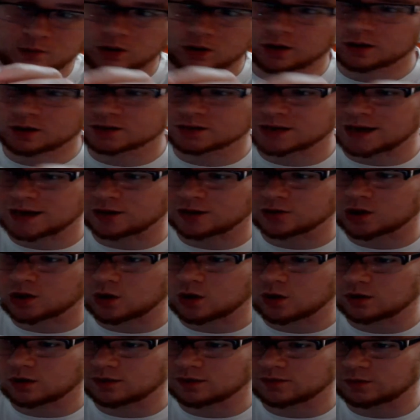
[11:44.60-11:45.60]
works. I don't
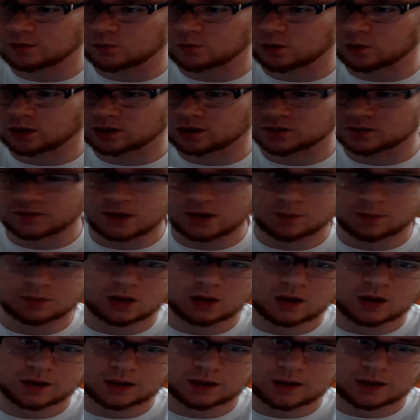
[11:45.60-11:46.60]
know if it works via
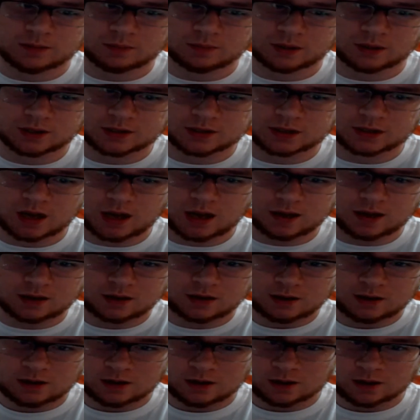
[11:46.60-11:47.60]
plug-in, but it's got
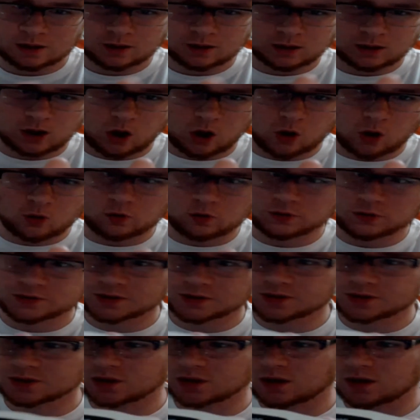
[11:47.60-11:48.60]
holes
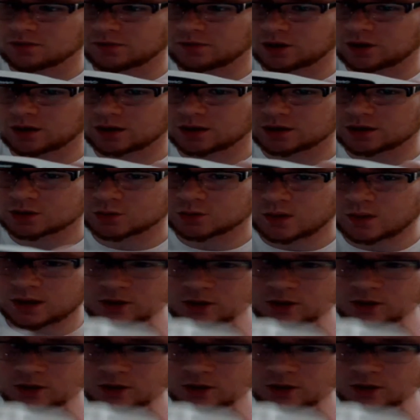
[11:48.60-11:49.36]
and stuff on it, so I